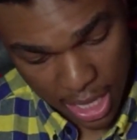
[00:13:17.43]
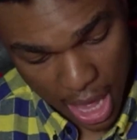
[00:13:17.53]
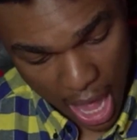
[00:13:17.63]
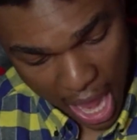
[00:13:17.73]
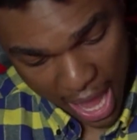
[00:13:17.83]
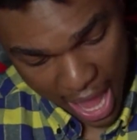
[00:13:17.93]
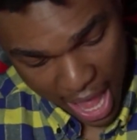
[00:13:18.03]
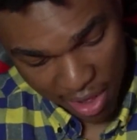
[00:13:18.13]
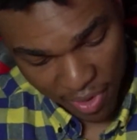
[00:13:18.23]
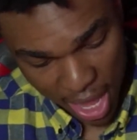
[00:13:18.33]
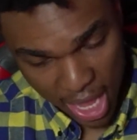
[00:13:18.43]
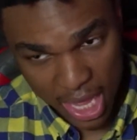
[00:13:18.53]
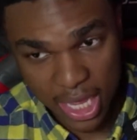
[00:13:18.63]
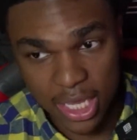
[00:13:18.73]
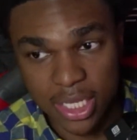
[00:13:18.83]
I have
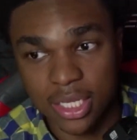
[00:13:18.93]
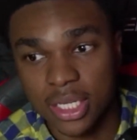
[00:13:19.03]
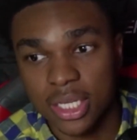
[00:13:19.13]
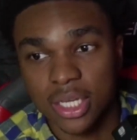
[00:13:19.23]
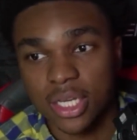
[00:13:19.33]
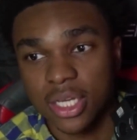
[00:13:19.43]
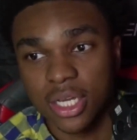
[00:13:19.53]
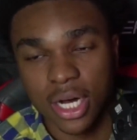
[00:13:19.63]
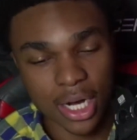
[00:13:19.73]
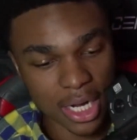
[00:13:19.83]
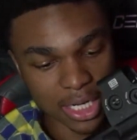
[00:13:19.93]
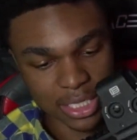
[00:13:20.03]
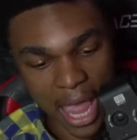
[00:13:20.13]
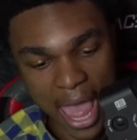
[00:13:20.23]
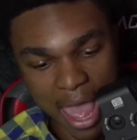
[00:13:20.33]
the
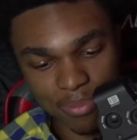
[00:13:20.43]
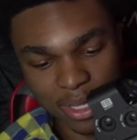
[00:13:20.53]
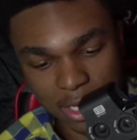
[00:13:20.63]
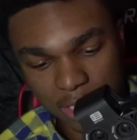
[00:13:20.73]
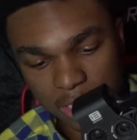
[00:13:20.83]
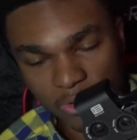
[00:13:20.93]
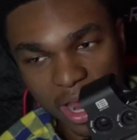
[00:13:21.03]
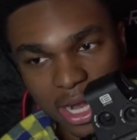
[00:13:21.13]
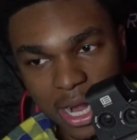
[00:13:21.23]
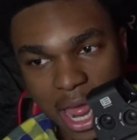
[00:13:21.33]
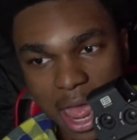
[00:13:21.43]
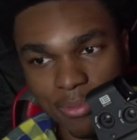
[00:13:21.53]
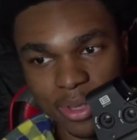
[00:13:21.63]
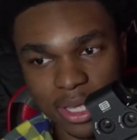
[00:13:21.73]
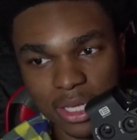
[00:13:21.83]
Ambi, the
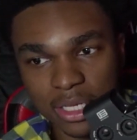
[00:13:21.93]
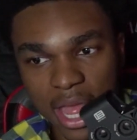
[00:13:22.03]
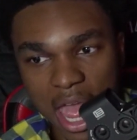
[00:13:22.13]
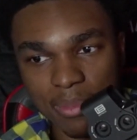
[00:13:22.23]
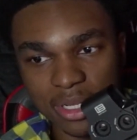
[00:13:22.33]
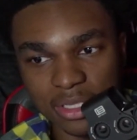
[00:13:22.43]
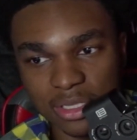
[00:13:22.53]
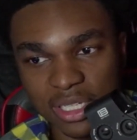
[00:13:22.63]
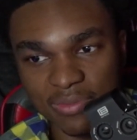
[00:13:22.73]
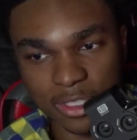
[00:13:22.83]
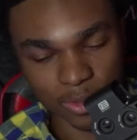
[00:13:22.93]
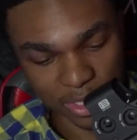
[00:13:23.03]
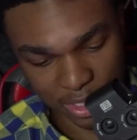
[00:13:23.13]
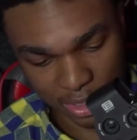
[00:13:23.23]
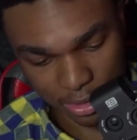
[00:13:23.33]
Radian Ambi safety switch.